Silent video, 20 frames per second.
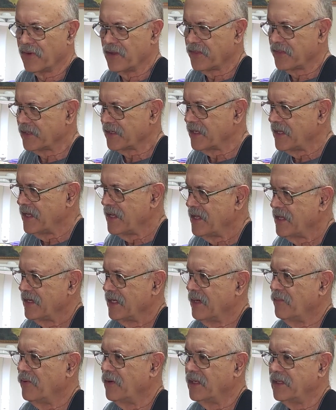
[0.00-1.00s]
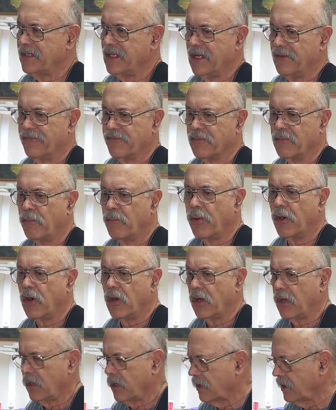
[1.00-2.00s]
with it. And I bought that from
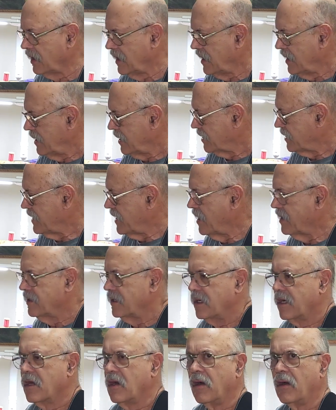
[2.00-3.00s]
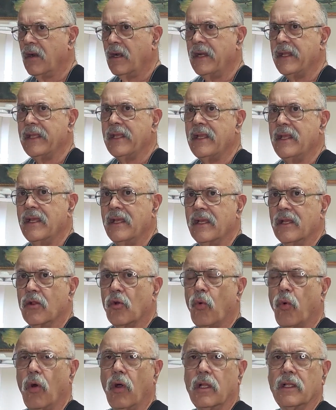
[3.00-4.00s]
Paul down at Kearney
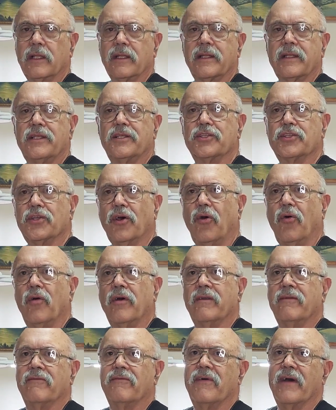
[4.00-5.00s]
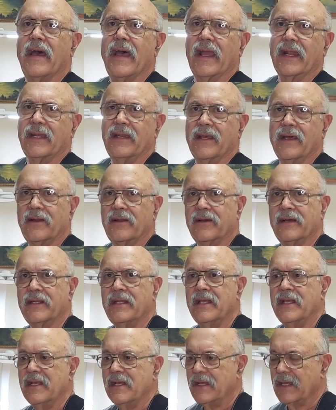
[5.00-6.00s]
Quality Sewing Vac down
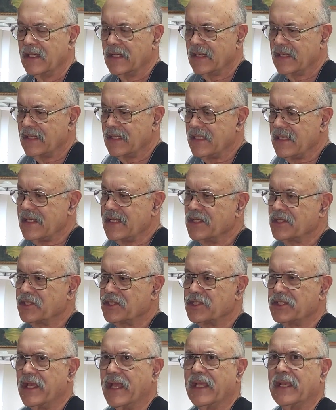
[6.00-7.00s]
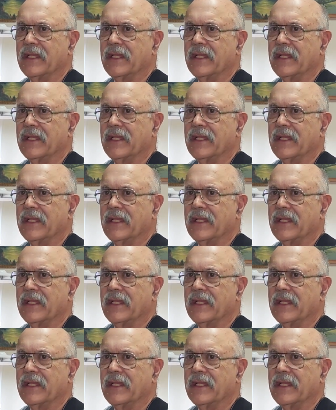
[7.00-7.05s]
on East